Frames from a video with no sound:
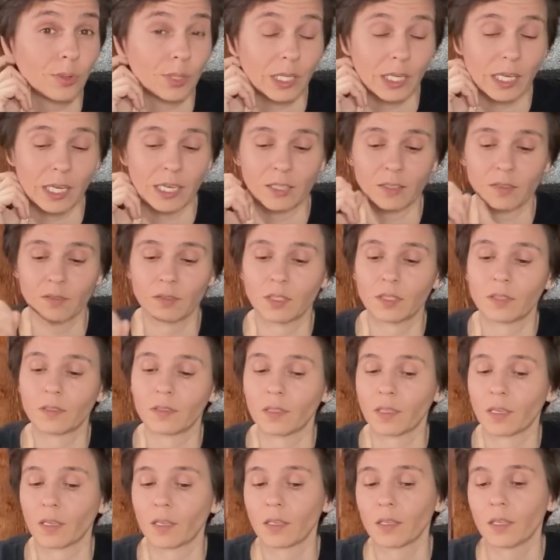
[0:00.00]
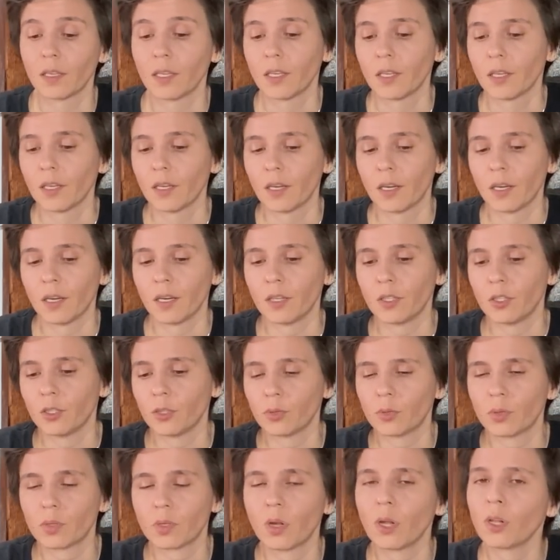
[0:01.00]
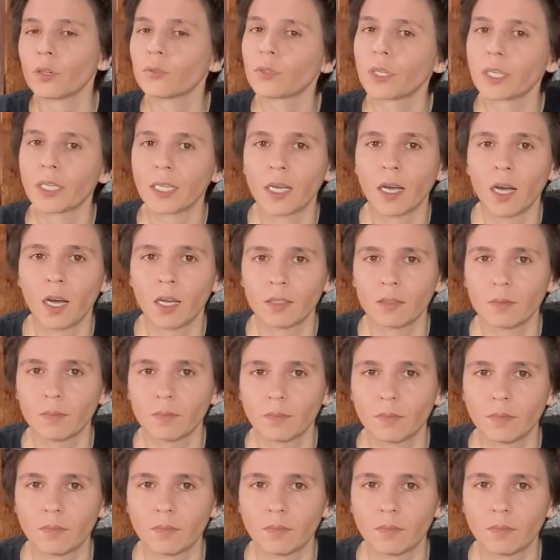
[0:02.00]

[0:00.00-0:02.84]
Kind of a thing. You are already gone